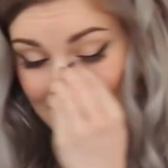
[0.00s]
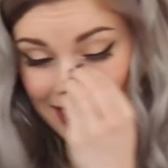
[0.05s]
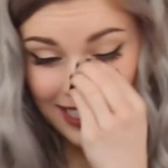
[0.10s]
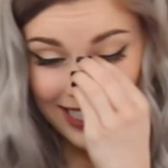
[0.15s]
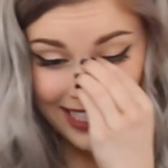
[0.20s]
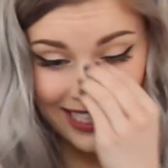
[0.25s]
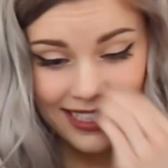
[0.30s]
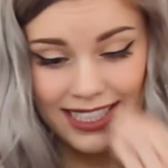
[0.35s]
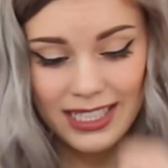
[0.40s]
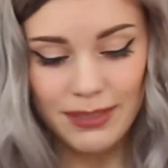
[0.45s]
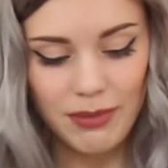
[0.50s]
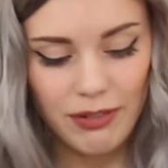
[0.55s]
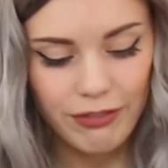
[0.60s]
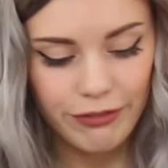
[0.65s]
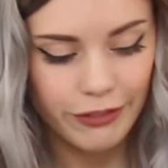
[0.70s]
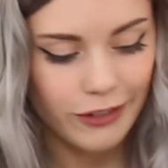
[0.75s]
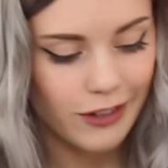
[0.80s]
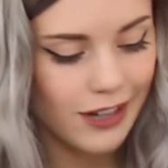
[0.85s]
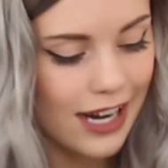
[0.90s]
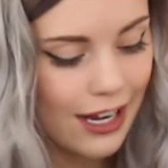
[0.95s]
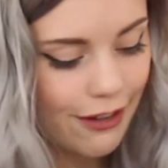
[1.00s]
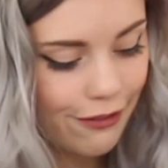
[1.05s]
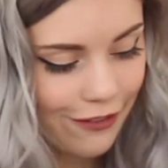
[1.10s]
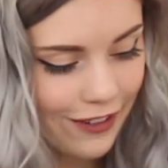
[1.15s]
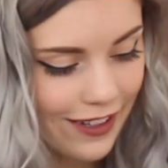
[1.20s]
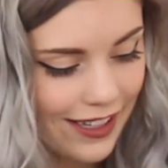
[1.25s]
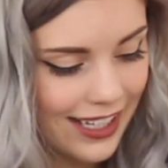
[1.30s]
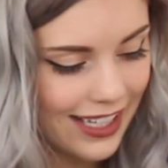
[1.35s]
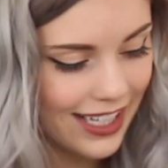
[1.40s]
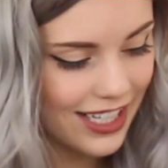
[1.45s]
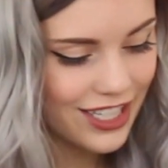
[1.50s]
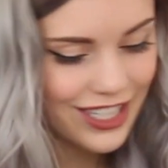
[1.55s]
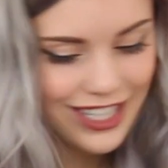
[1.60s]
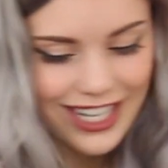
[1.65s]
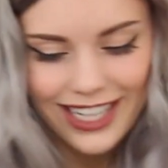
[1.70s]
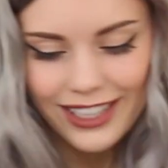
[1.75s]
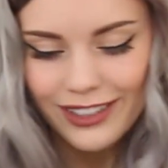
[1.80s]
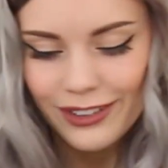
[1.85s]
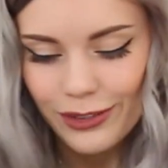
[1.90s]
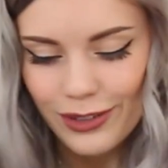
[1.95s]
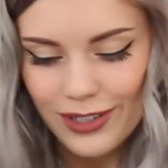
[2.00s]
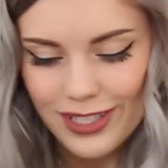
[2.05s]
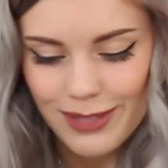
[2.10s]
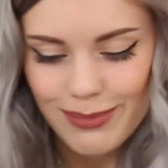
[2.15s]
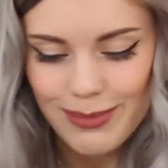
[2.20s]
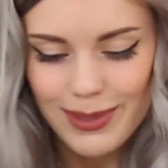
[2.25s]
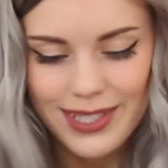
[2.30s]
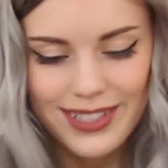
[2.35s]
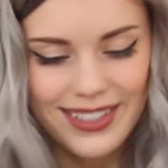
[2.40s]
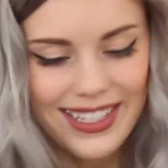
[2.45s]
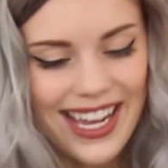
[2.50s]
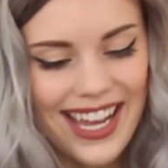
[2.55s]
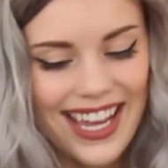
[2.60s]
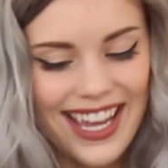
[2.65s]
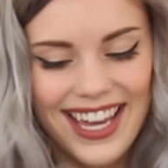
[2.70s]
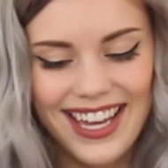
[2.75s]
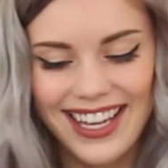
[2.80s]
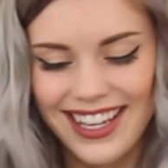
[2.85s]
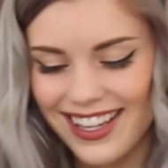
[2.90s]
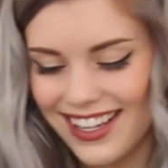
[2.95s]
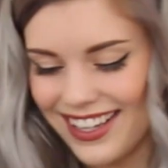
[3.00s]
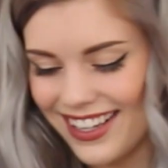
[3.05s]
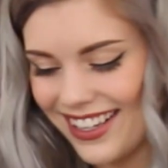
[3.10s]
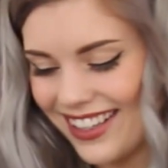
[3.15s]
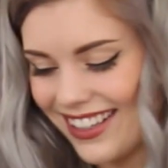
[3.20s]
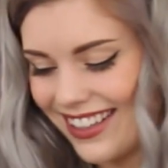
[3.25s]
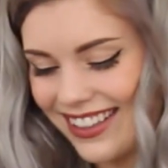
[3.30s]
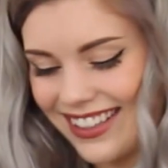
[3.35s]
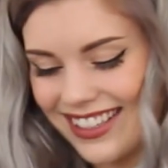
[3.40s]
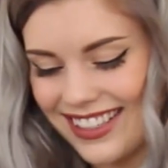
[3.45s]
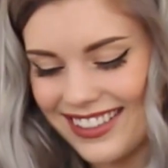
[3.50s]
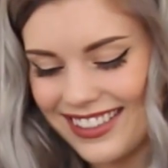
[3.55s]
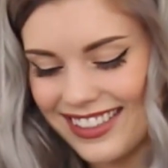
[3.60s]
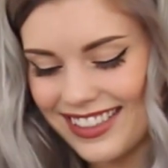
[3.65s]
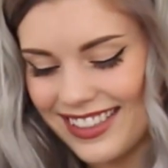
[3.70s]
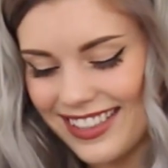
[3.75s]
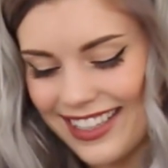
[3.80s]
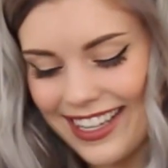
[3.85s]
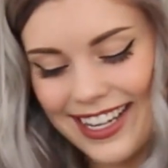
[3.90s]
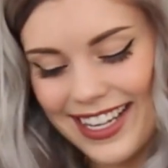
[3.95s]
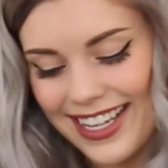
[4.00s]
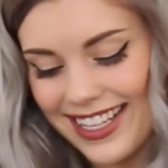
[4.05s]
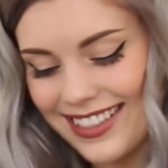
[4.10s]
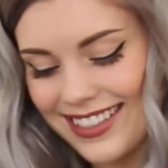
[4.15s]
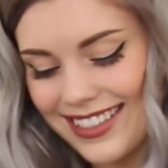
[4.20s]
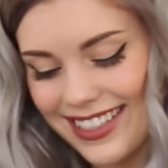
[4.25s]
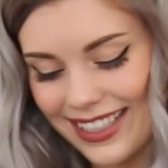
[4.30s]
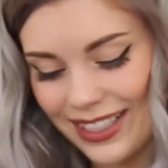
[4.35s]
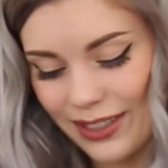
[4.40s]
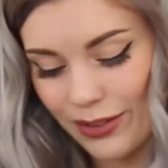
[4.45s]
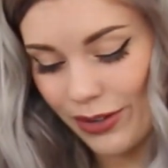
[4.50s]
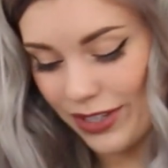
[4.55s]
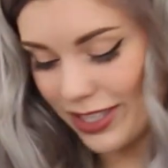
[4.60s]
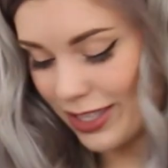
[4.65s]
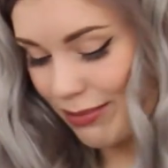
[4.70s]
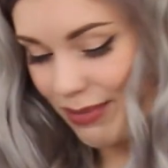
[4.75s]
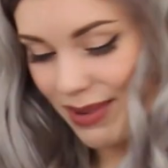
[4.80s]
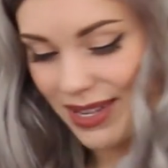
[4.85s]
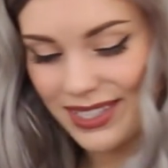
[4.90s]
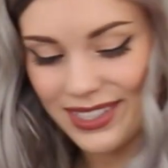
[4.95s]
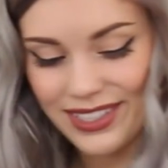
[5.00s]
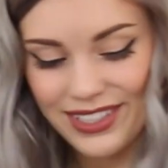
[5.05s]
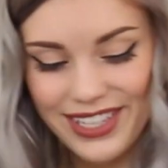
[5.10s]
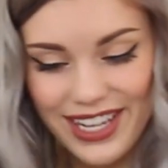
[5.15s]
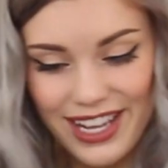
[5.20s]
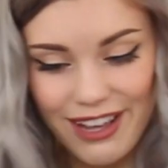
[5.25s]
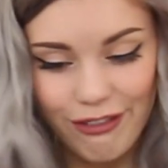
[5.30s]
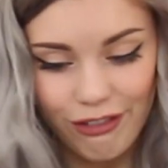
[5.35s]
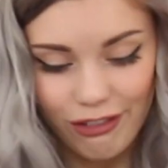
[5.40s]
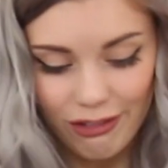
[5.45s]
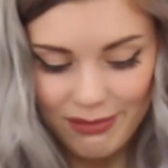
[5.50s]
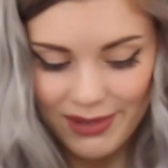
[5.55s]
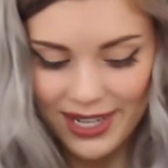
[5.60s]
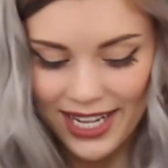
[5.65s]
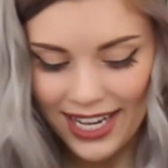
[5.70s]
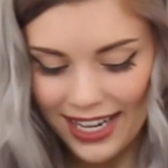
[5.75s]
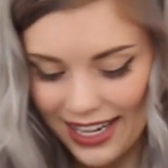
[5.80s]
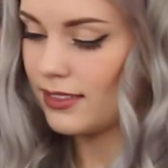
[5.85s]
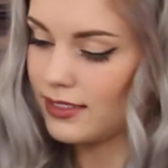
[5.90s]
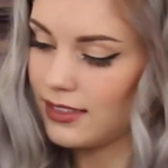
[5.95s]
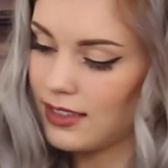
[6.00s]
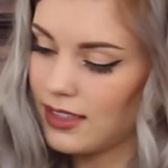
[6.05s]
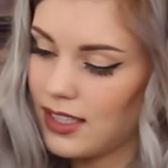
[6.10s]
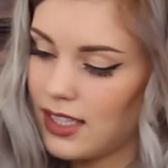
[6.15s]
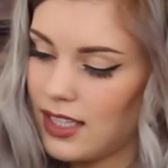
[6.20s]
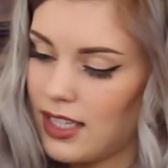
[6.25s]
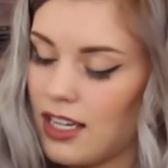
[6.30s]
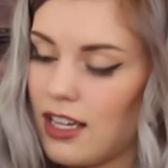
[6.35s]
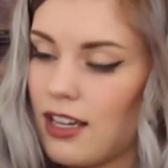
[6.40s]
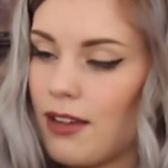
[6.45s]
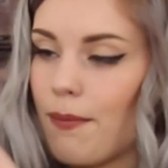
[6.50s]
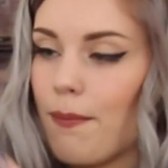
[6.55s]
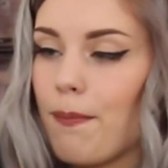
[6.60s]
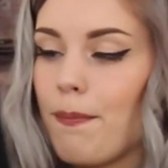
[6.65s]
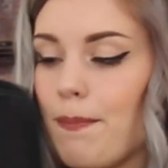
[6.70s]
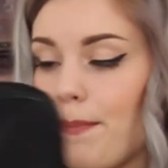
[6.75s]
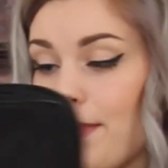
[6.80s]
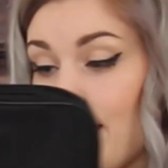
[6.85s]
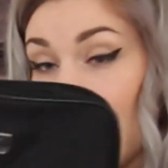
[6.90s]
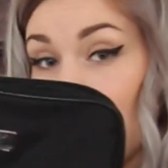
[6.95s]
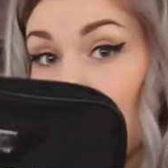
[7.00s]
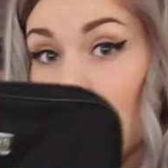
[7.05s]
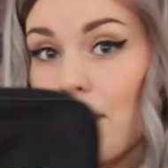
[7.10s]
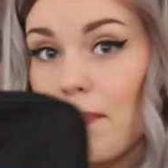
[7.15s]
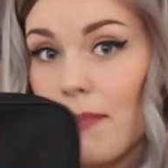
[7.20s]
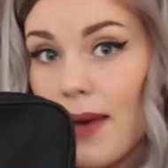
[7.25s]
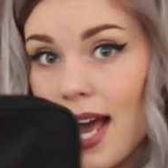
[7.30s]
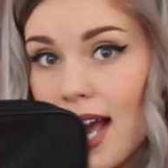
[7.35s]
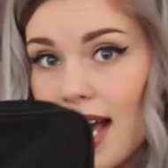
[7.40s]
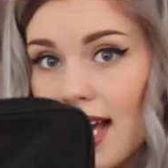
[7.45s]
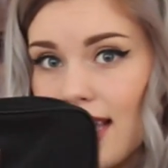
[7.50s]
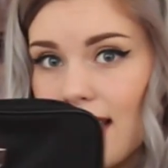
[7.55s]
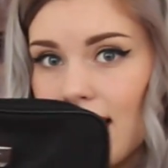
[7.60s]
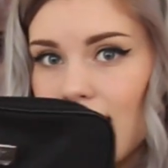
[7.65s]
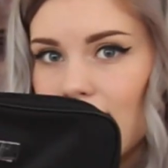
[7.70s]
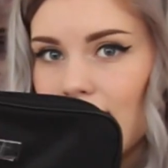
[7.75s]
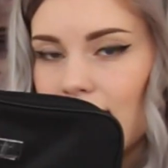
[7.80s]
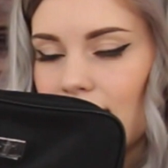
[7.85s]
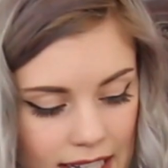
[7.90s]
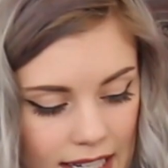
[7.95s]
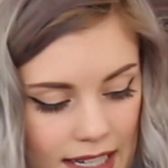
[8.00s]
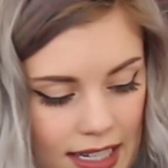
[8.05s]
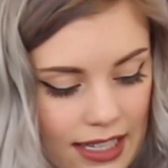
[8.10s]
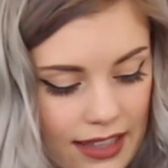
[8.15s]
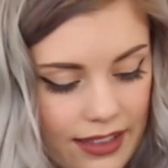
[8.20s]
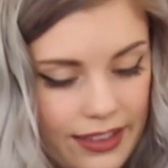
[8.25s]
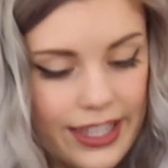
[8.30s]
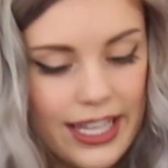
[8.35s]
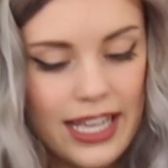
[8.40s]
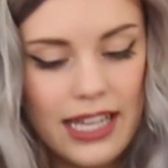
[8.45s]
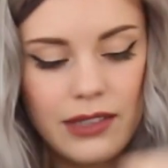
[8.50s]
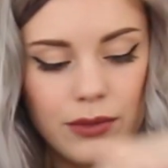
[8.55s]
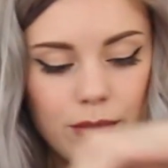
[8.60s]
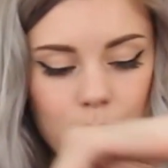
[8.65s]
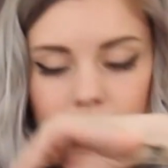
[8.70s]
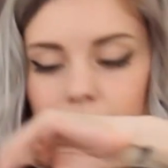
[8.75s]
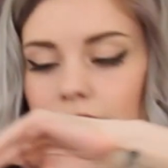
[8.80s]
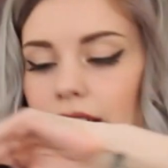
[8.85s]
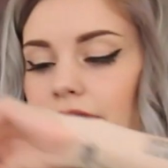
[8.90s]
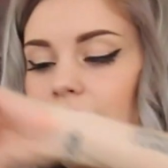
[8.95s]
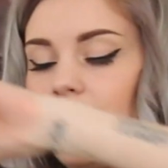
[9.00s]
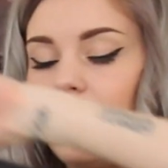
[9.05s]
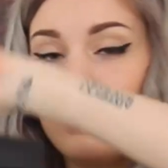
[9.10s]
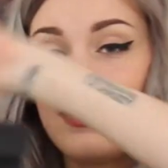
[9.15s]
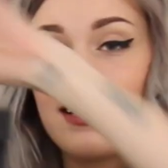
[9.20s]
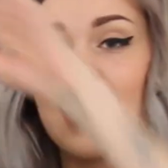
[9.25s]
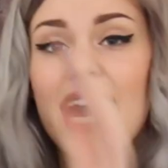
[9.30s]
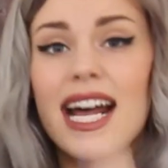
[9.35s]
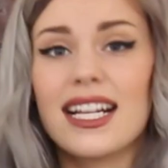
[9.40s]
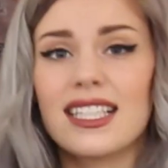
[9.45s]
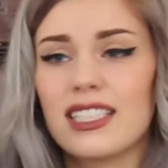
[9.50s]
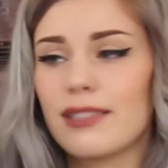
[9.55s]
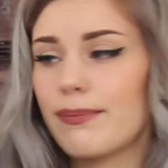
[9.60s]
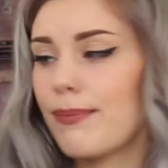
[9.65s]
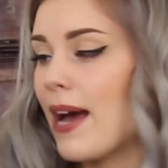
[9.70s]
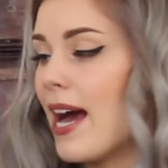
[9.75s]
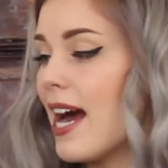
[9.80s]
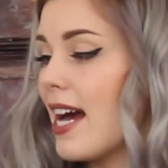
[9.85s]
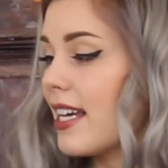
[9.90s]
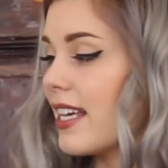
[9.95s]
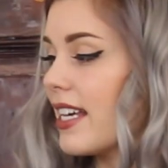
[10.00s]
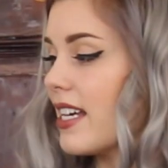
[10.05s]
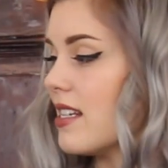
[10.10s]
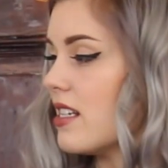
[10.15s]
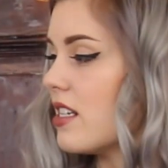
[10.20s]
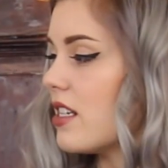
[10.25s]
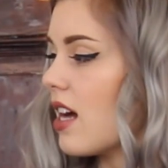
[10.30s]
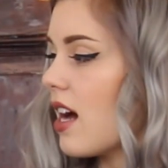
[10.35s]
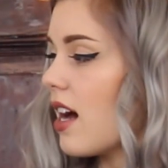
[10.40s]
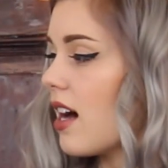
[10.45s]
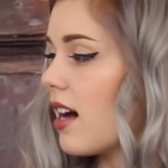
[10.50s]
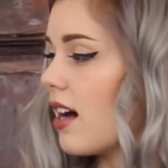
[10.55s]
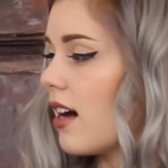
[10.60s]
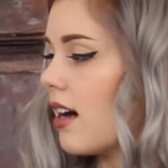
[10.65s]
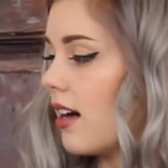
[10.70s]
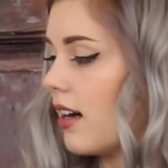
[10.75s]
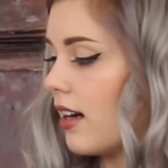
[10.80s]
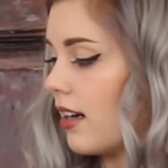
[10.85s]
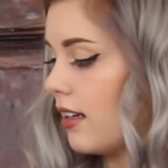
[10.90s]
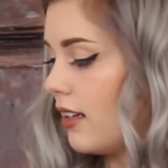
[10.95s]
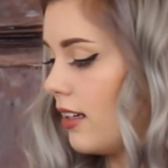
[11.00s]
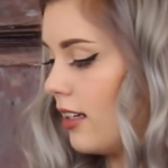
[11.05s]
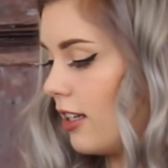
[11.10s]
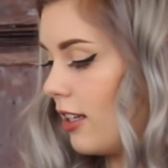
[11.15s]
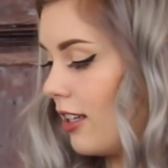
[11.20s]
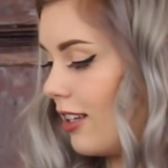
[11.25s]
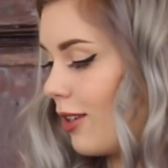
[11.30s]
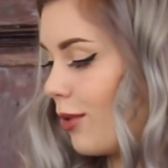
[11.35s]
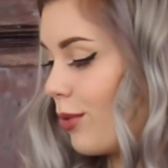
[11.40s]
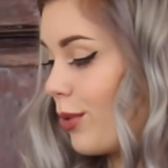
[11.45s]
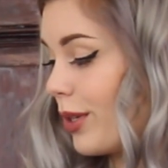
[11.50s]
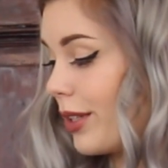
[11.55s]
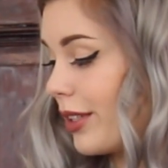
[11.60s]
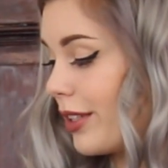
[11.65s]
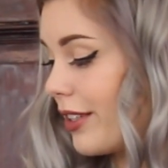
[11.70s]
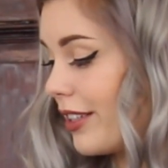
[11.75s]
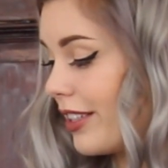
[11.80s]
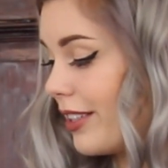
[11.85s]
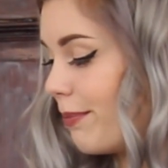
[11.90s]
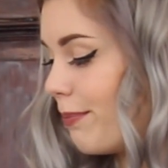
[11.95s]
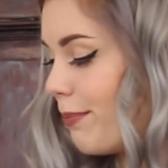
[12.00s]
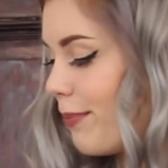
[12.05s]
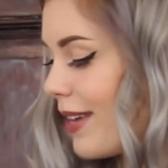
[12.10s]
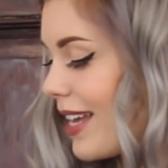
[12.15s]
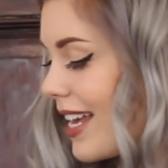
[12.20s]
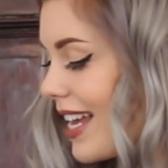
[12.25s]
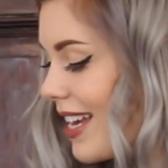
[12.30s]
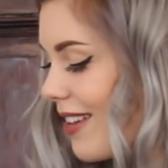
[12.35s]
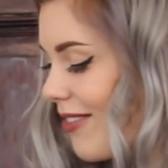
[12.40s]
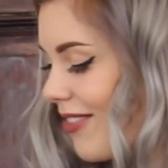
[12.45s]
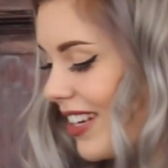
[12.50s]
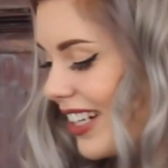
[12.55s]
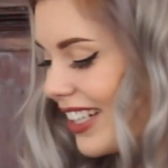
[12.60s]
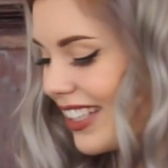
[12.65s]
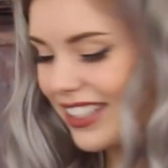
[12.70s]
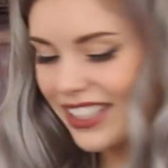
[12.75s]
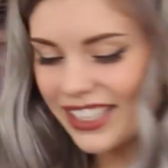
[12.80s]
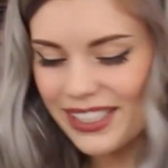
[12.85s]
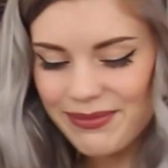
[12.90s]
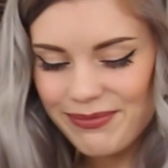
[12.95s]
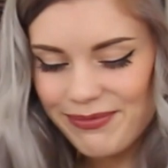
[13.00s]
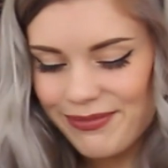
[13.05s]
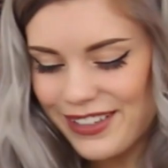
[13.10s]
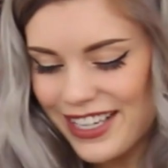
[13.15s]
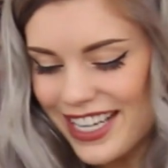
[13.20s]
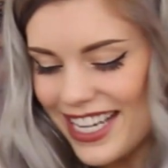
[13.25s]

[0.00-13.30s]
like I said before, I feel like a child on Christmas Day. This is like, it's like Christmas today for me. Makeup bag, and then we have the last package. Ah, what could it be? What could it